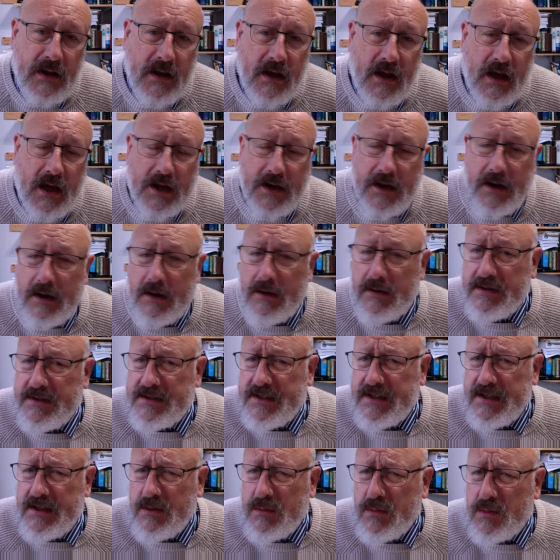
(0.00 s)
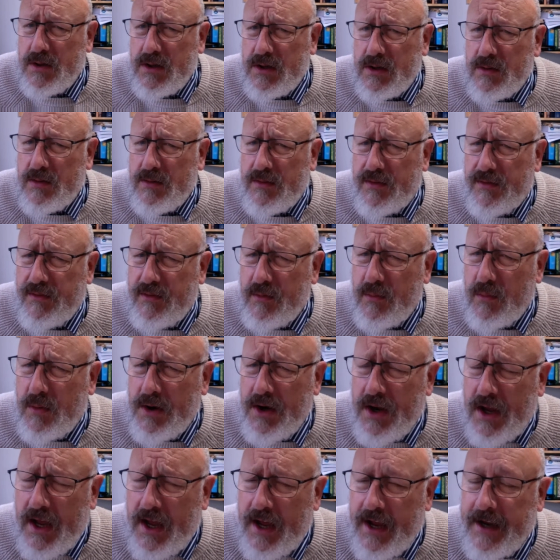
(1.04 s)
And I only see the world through one
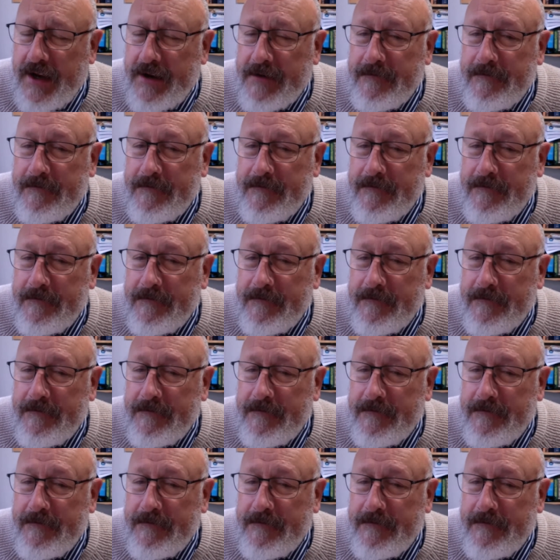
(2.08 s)
eye.